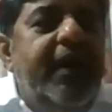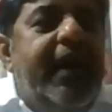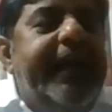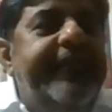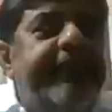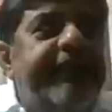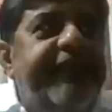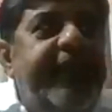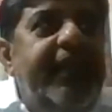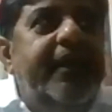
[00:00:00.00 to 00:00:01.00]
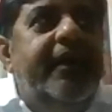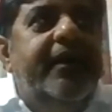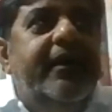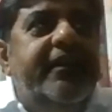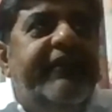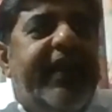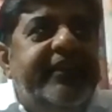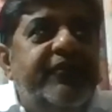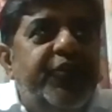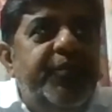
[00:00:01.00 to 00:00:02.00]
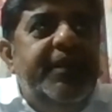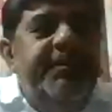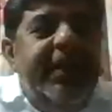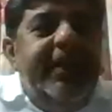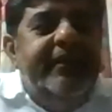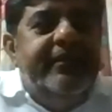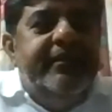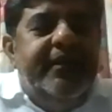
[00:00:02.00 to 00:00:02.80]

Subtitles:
I feel the vaccine would be in place.